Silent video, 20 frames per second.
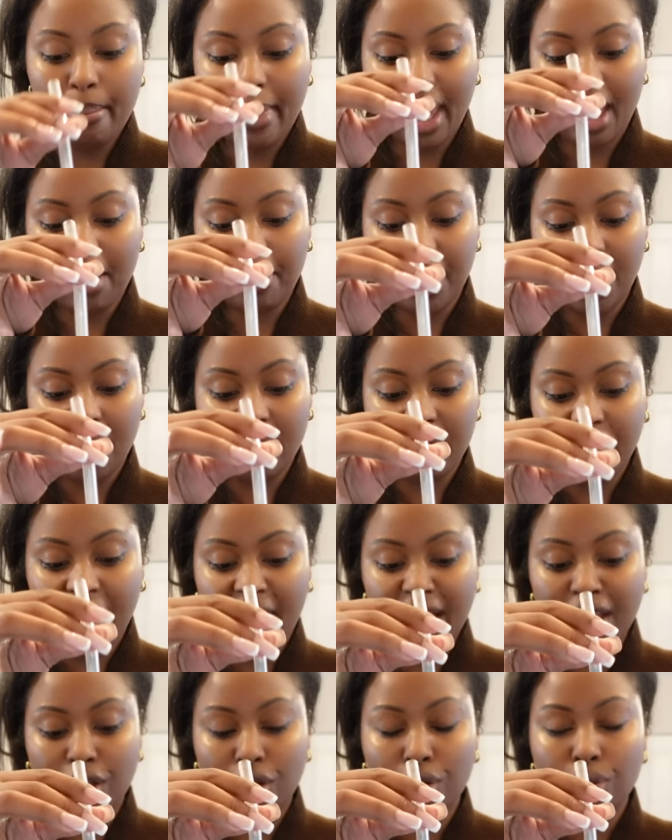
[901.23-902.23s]
Maybe if
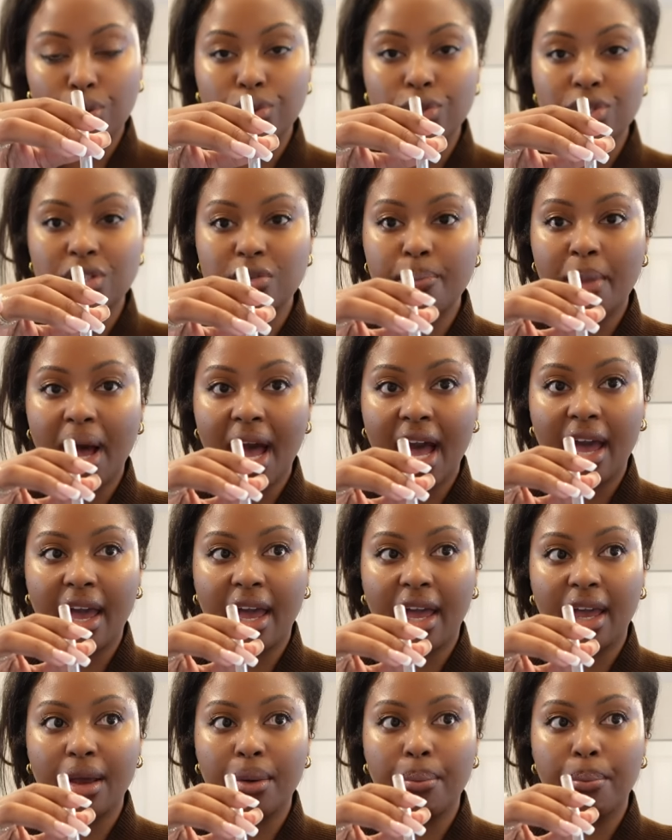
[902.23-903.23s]
I use
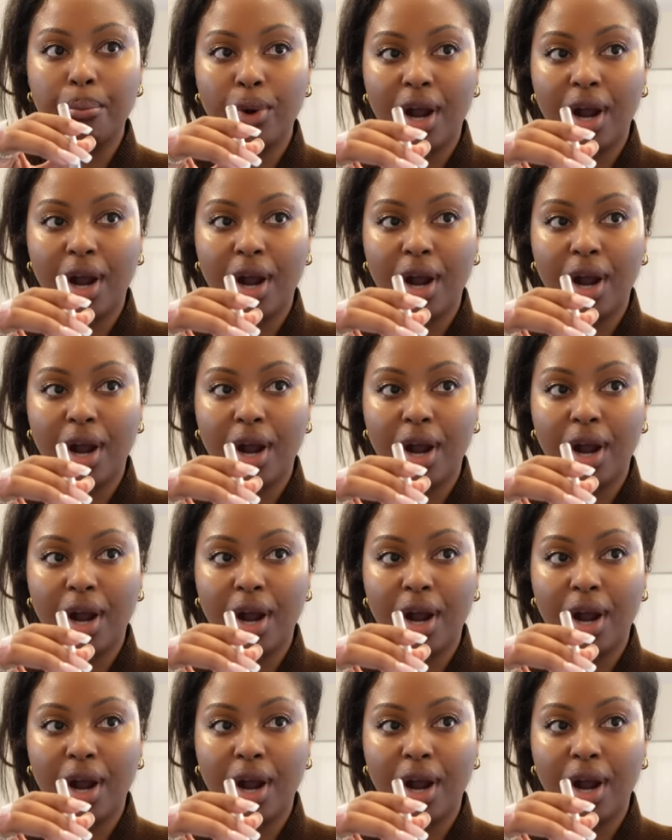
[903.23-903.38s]
my